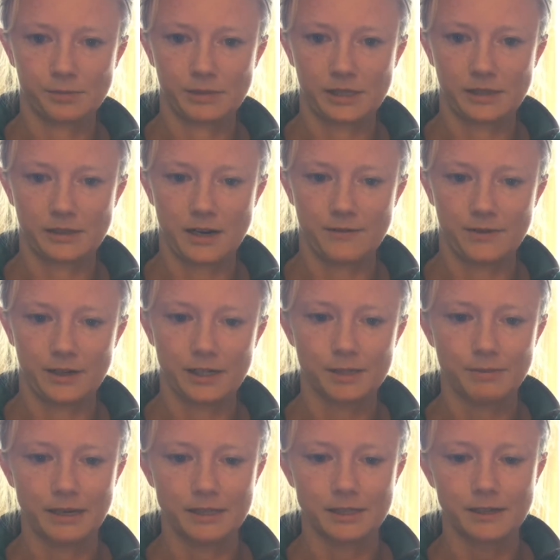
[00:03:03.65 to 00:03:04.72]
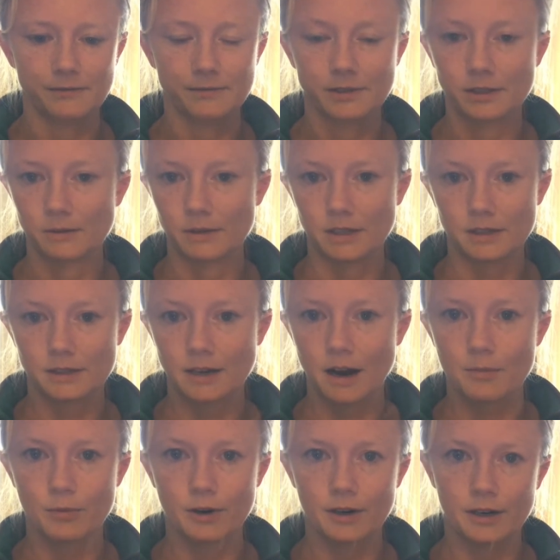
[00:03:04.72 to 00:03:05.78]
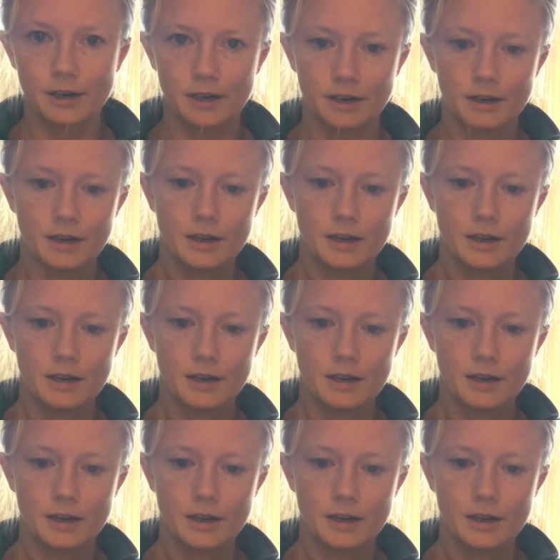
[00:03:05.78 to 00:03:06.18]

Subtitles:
but they're not very expensive, and so when they stop working,